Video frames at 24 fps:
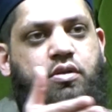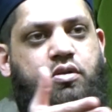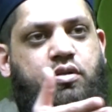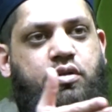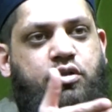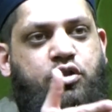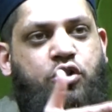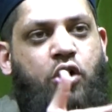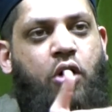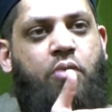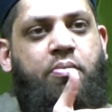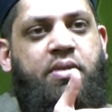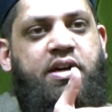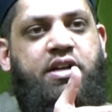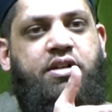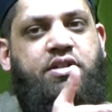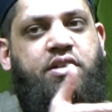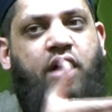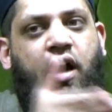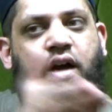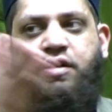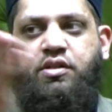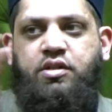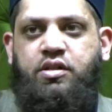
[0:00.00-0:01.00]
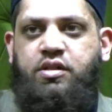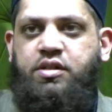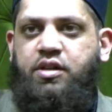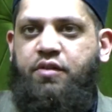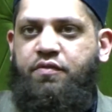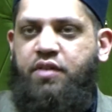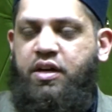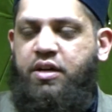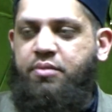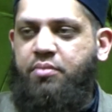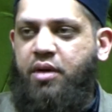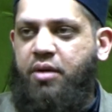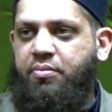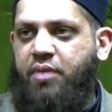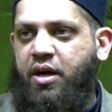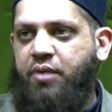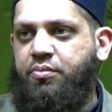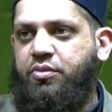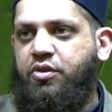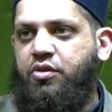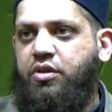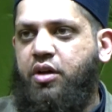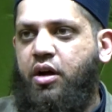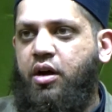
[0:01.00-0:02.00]
So many titles of Imam
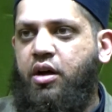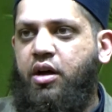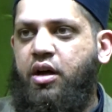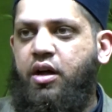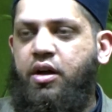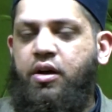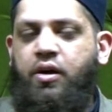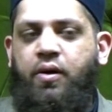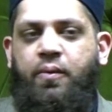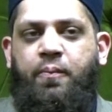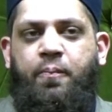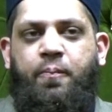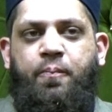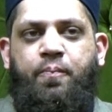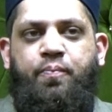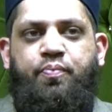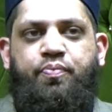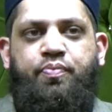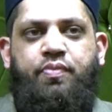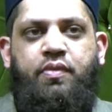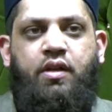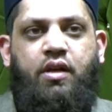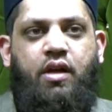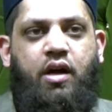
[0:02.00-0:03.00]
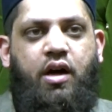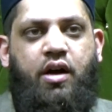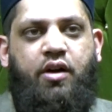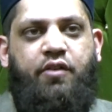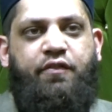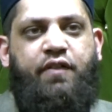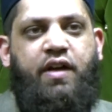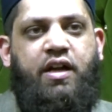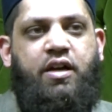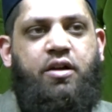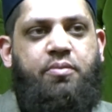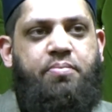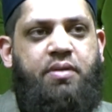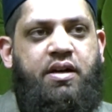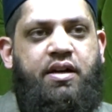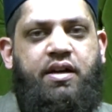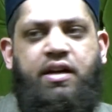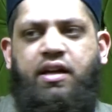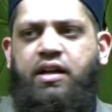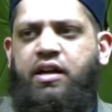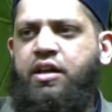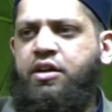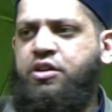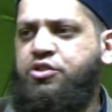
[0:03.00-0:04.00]
Ahmad Rida Khan are available in
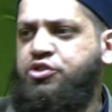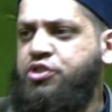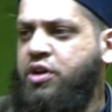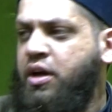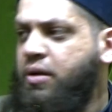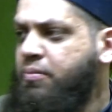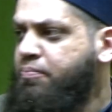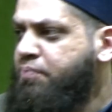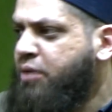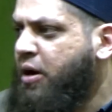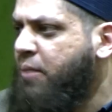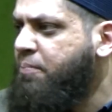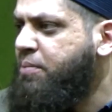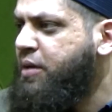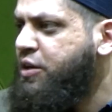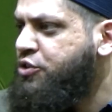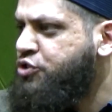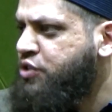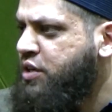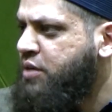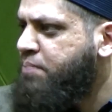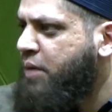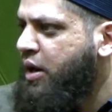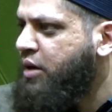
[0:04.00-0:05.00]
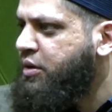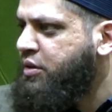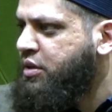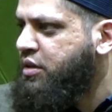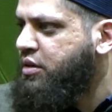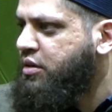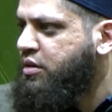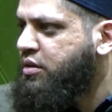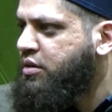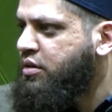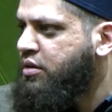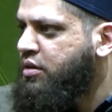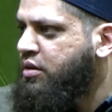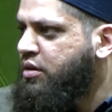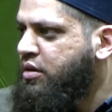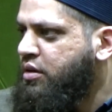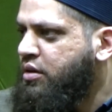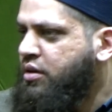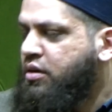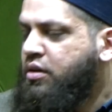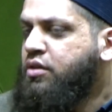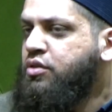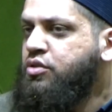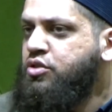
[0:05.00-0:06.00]
English, published in Bolton,
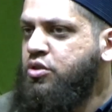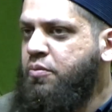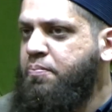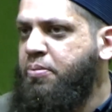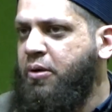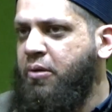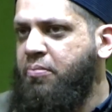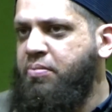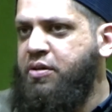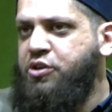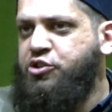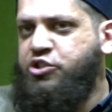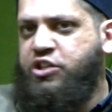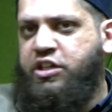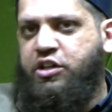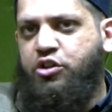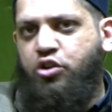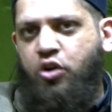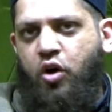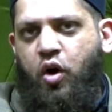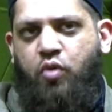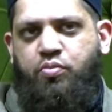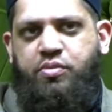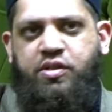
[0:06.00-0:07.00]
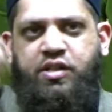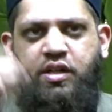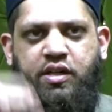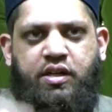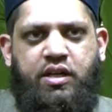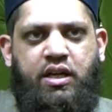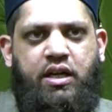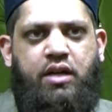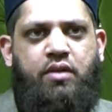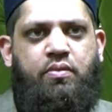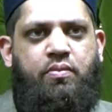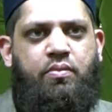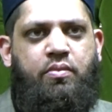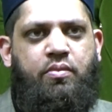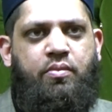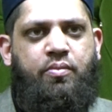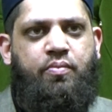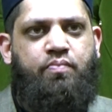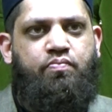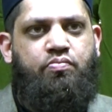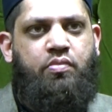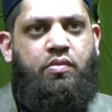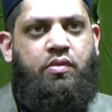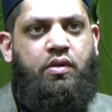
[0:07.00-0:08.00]
so published in your home city.
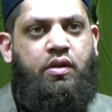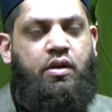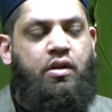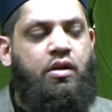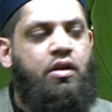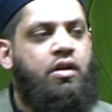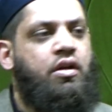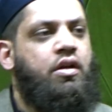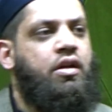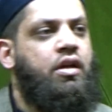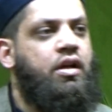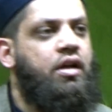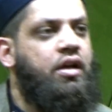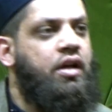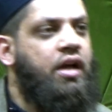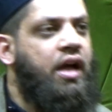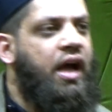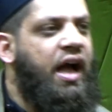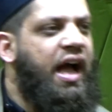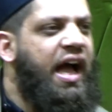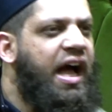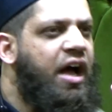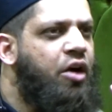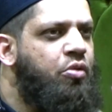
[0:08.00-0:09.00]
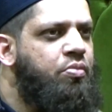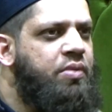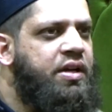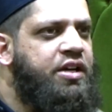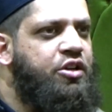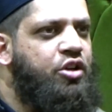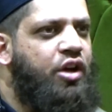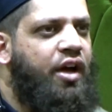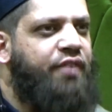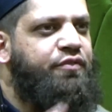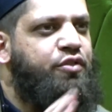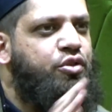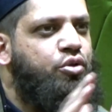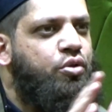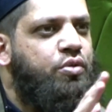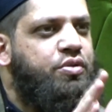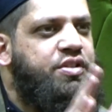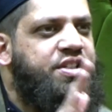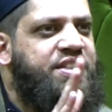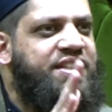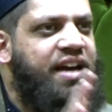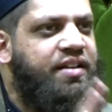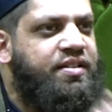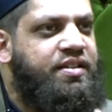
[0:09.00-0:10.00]
How many of you
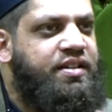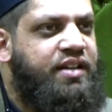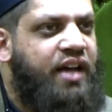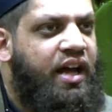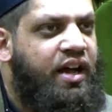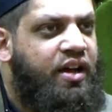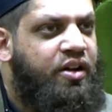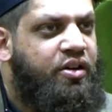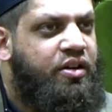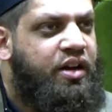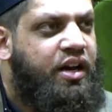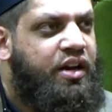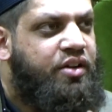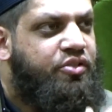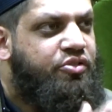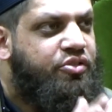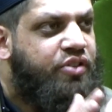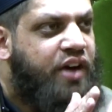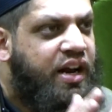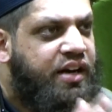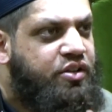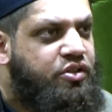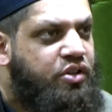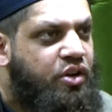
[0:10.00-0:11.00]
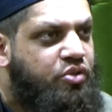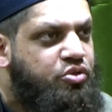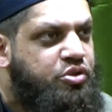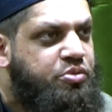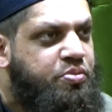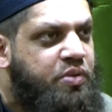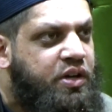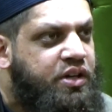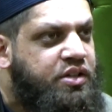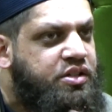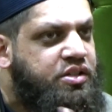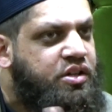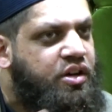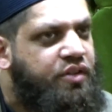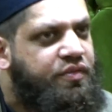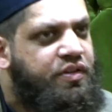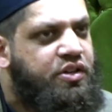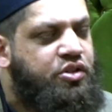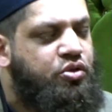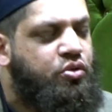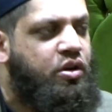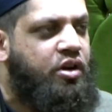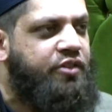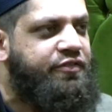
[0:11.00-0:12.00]
sat down and read those works cover
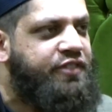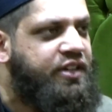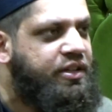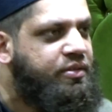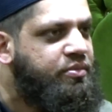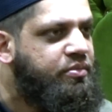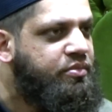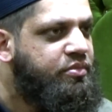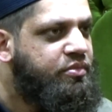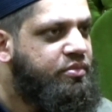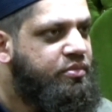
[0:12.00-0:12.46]
to cover?